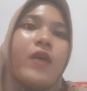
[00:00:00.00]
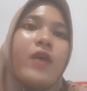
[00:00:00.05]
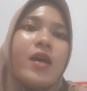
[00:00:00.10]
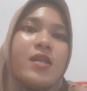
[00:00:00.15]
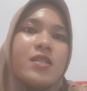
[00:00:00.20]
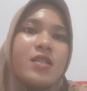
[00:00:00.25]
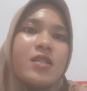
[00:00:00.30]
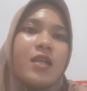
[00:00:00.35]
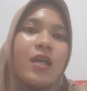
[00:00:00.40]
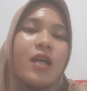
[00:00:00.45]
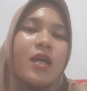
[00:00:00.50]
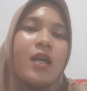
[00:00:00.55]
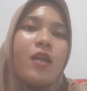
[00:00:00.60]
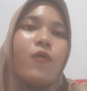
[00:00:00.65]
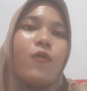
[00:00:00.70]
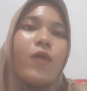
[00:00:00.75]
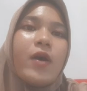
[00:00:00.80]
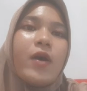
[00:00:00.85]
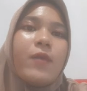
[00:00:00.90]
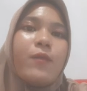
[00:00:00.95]

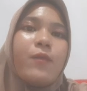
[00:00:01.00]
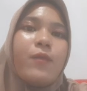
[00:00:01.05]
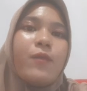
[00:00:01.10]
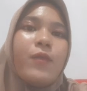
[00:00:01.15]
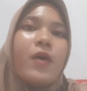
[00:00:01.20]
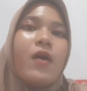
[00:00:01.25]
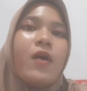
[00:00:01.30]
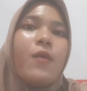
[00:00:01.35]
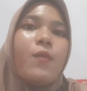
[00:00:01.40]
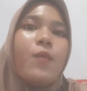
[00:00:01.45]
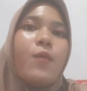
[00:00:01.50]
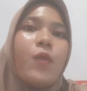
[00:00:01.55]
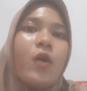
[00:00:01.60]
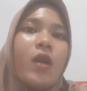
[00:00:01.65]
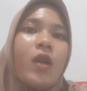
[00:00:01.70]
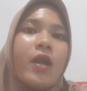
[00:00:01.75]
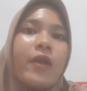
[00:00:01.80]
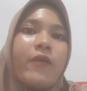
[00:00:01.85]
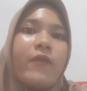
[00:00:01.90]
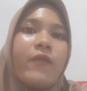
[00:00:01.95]
HCl 1
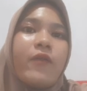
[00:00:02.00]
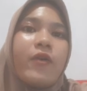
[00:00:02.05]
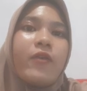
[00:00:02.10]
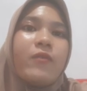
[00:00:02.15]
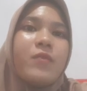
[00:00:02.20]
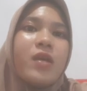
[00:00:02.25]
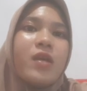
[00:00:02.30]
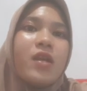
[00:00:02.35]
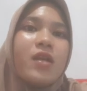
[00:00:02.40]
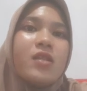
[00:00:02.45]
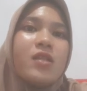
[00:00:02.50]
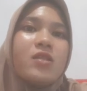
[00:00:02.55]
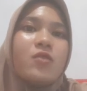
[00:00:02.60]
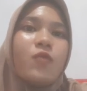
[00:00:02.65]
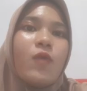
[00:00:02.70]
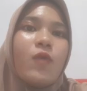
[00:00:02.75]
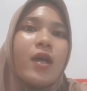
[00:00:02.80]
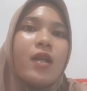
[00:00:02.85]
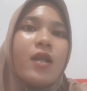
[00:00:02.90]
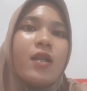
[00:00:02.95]
molar for minutes
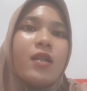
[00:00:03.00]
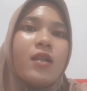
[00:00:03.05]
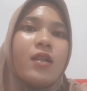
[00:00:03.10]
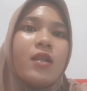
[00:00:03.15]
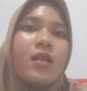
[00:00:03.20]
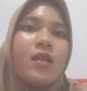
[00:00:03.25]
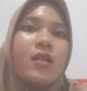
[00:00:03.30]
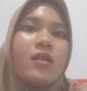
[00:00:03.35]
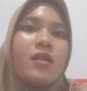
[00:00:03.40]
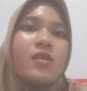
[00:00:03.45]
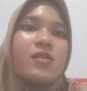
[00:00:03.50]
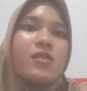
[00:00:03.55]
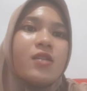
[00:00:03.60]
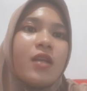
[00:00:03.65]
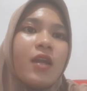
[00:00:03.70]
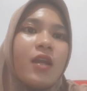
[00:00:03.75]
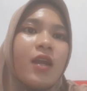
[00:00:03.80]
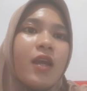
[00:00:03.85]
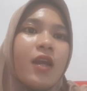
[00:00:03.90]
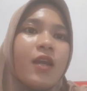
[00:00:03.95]
while
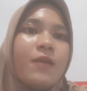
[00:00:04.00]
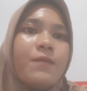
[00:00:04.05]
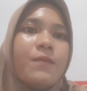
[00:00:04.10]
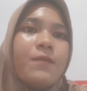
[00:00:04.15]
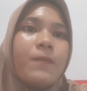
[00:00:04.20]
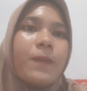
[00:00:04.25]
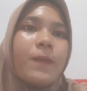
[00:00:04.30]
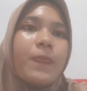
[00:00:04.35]
stirring.